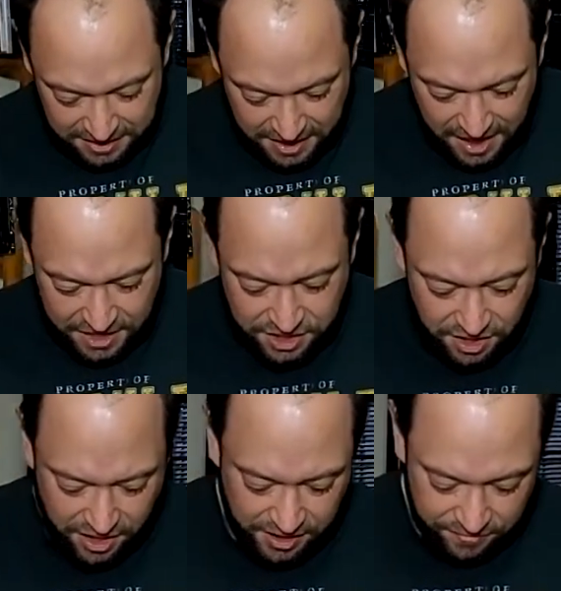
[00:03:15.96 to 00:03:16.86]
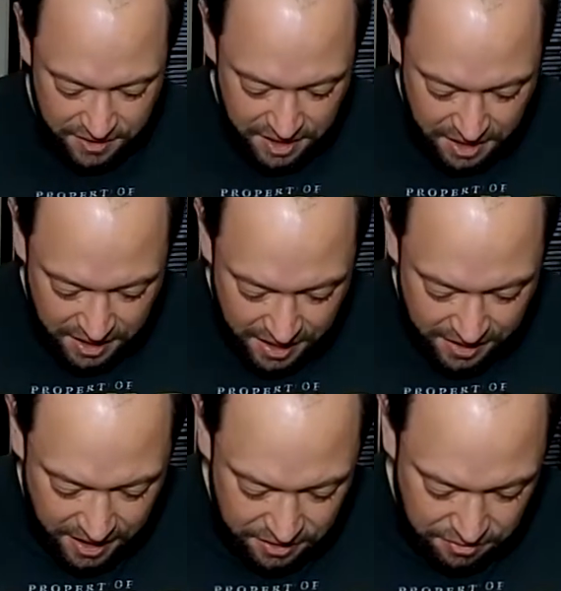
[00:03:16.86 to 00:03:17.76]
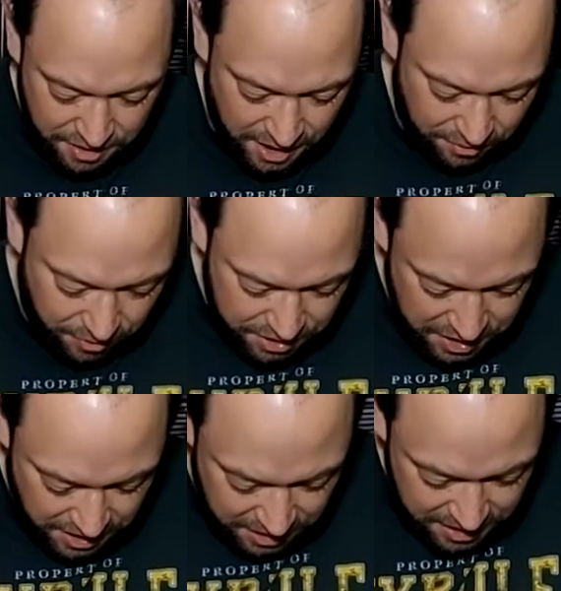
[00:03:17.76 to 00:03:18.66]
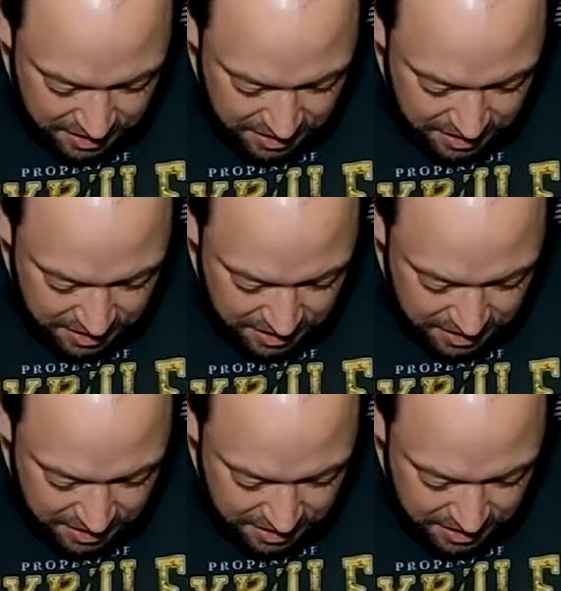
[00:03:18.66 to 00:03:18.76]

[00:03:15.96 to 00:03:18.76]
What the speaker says: Gosh darn it. Yeah, they do not want you to get